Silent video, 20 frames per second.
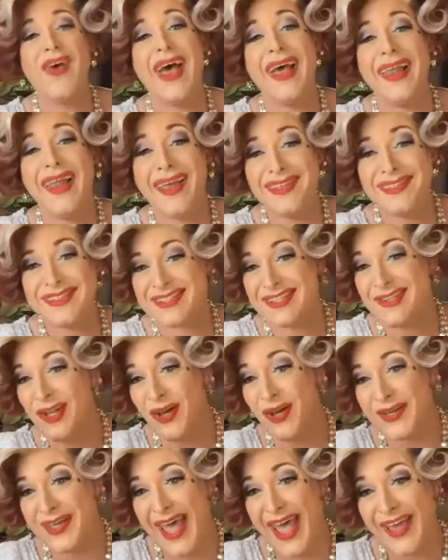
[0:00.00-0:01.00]
fellas,
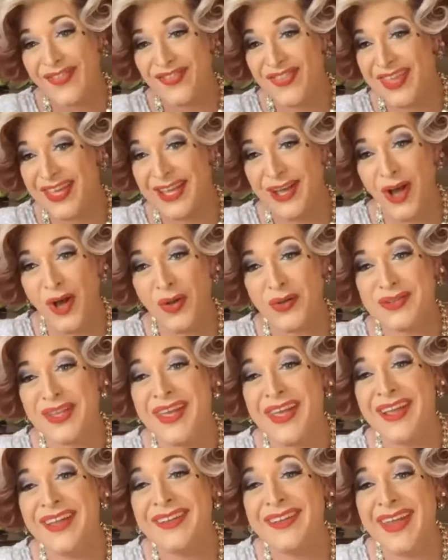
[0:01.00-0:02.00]
look at the old
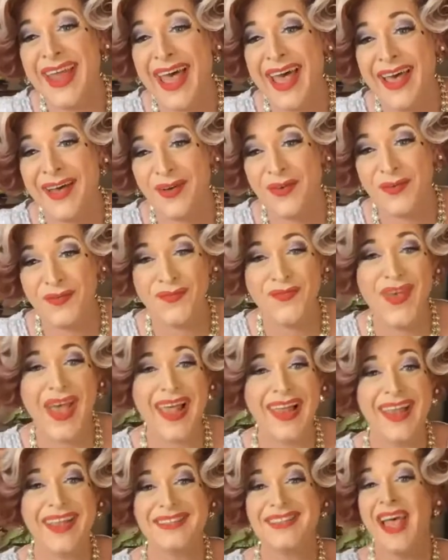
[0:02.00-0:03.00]
gun now,
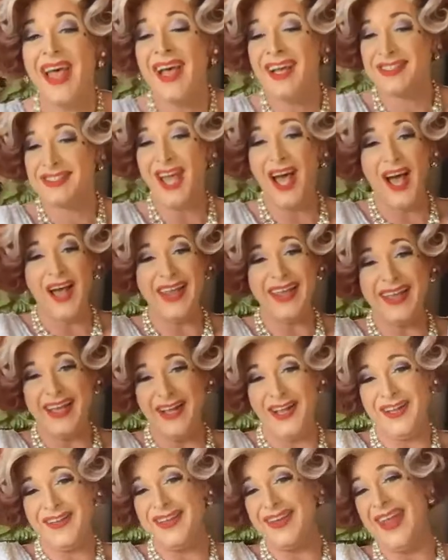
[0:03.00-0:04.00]
fellas, honey,
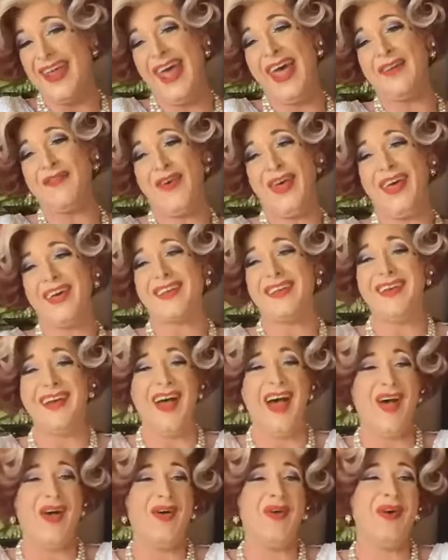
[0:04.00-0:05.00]
you'll never
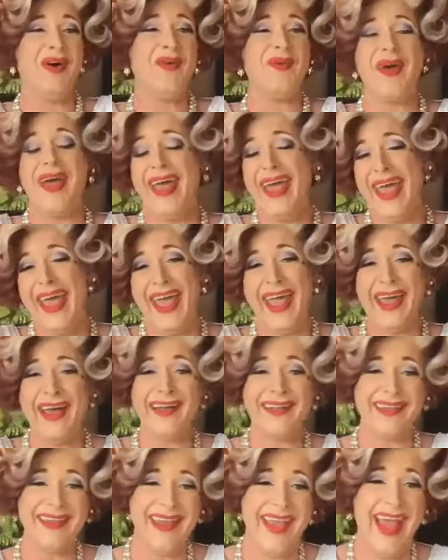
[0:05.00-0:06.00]
go away
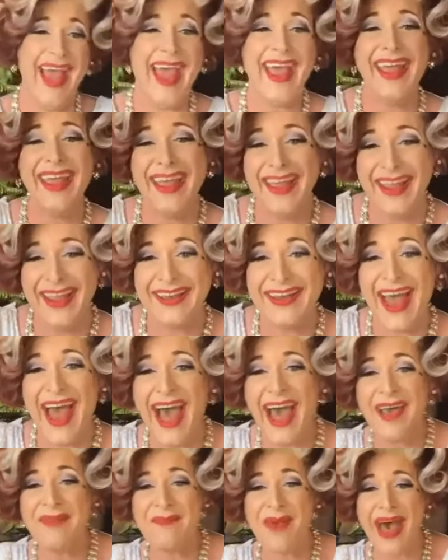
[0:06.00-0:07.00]
again.
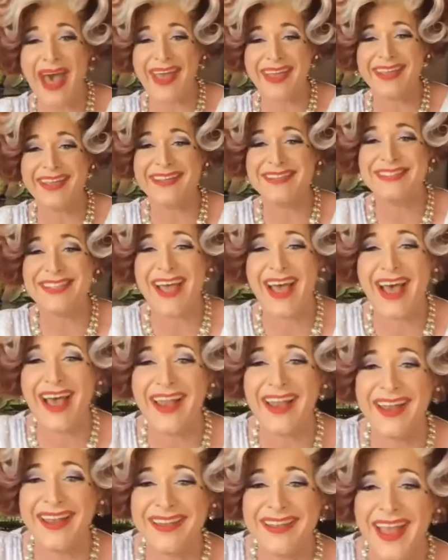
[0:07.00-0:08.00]
Hi, Mikey,
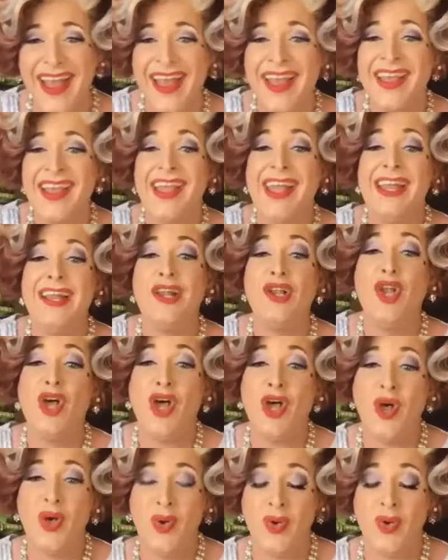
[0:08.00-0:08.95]
darling. Hello,